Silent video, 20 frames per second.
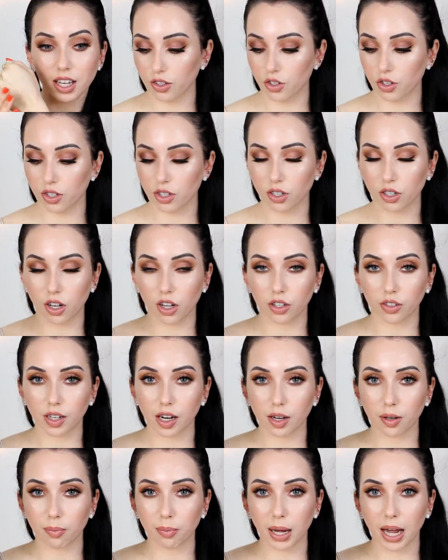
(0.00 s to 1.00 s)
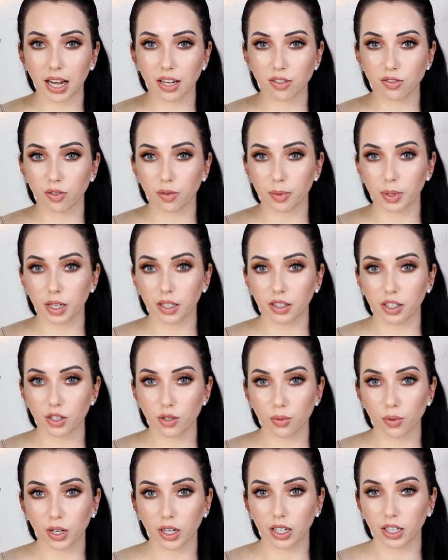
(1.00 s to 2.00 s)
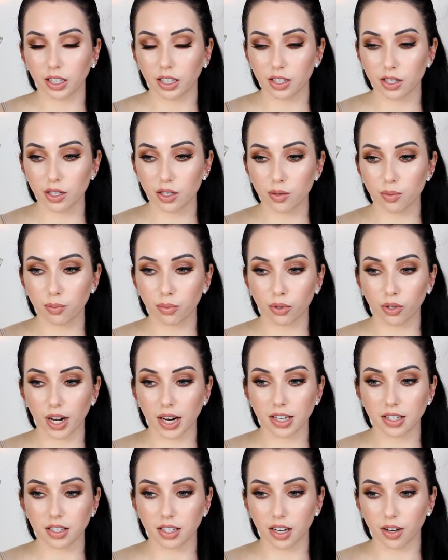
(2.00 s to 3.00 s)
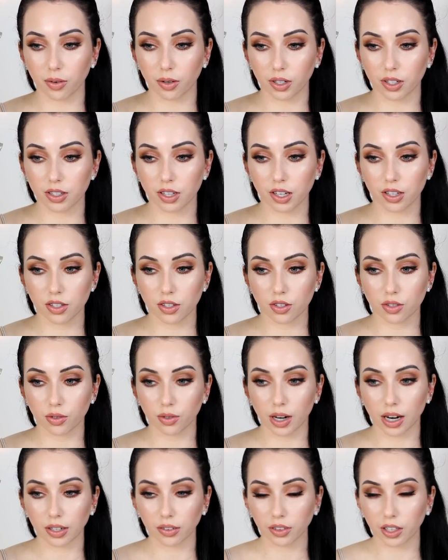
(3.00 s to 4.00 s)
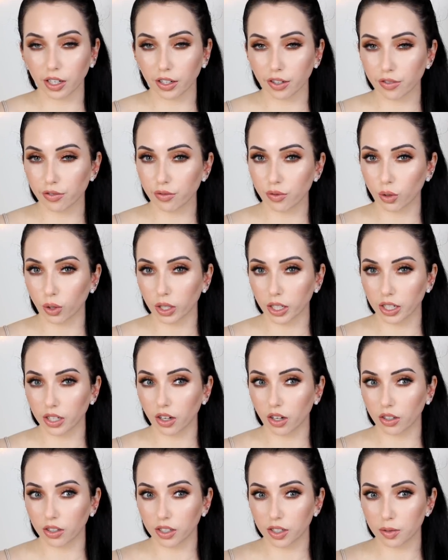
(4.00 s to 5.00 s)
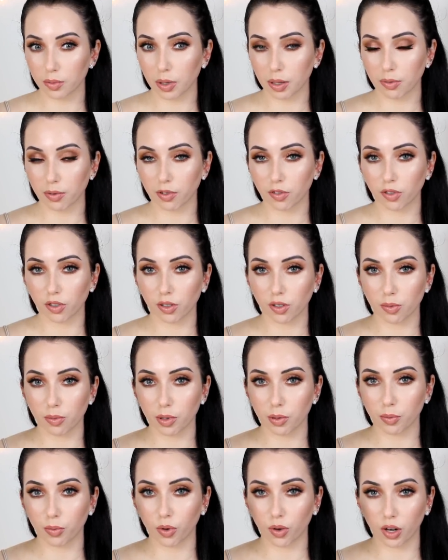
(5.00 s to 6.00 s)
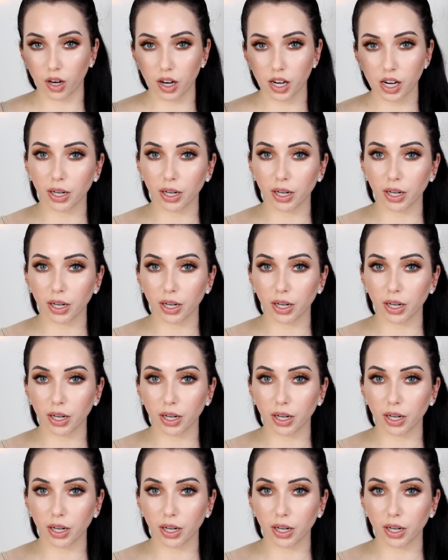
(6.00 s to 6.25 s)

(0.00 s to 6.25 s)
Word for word: It's just an all-around pass for me on this one, and this is pricey. I want to say this is around like forty dollars, maybe even a little bit more.